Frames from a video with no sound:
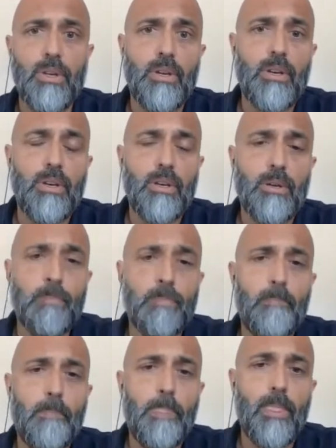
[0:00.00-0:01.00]

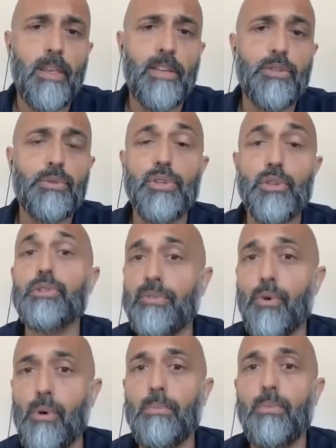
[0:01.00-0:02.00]
a
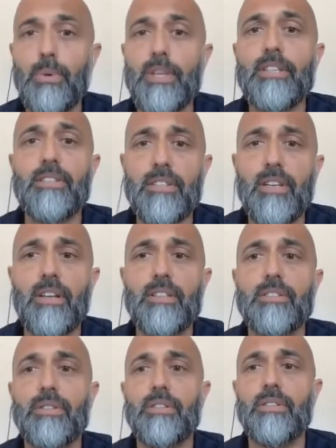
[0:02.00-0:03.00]
usable form where we can
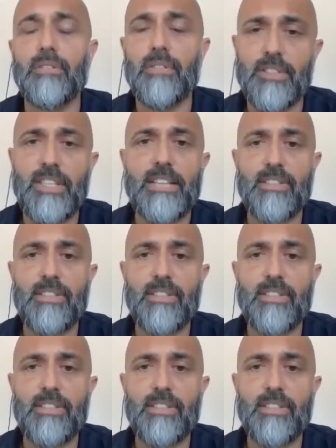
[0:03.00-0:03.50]
start to